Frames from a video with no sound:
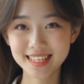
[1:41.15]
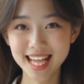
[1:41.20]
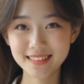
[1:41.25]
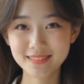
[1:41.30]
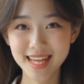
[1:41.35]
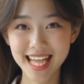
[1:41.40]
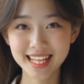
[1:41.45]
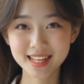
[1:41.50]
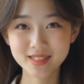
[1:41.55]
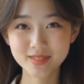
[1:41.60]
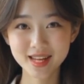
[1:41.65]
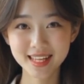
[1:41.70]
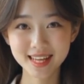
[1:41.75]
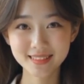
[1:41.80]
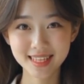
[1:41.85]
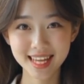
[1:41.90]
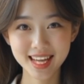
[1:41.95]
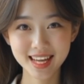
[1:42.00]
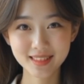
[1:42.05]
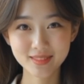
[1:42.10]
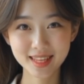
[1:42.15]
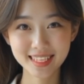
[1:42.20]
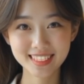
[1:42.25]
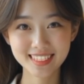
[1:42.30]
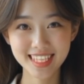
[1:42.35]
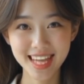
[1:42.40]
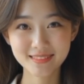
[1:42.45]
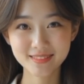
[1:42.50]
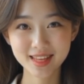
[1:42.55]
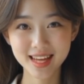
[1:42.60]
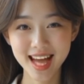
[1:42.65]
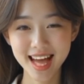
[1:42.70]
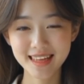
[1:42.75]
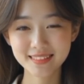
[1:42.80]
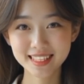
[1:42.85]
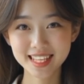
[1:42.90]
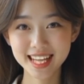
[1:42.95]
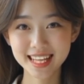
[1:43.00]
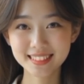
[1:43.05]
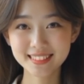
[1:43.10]
A menu will appear with several
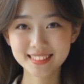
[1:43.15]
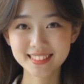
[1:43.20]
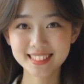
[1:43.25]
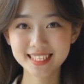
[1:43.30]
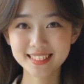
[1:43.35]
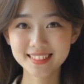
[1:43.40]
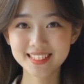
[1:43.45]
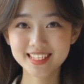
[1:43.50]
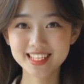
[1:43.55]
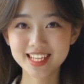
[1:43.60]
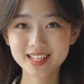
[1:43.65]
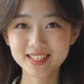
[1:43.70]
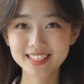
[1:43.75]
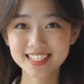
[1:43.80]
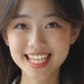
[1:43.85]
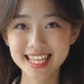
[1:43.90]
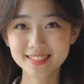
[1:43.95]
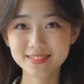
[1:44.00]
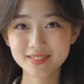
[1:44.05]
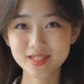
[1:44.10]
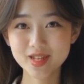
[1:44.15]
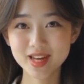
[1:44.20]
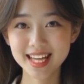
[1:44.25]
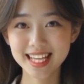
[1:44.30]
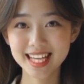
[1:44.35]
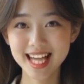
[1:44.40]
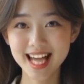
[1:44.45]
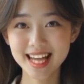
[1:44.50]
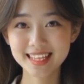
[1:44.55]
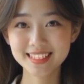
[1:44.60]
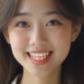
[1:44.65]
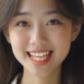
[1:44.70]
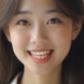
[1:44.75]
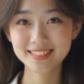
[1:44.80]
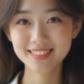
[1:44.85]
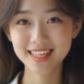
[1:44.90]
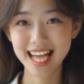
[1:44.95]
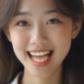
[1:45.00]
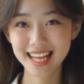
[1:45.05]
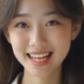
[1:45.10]
options. Choose Import
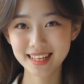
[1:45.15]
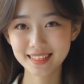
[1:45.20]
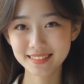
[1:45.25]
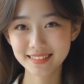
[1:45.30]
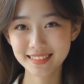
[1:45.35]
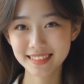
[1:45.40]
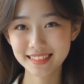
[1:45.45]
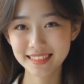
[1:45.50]
Config File.